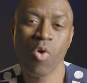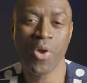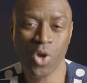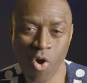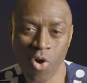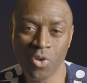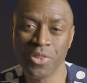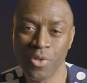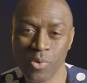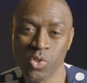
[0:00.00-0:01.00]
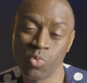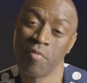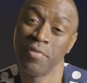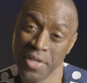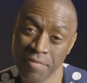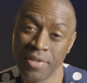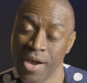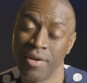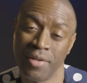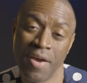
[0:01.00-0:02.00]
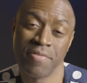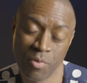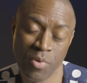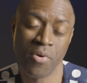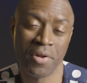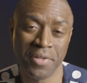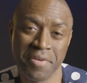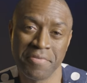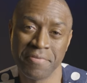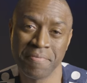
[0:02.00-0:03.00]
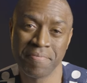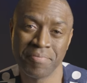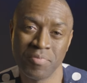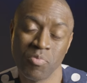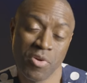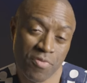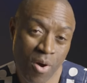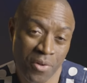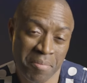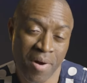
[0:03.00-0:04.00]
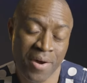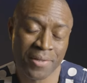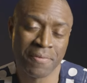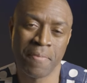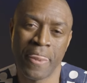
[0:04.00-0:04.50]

we call on those who have lived the kind of life that we want to live. We follow the model.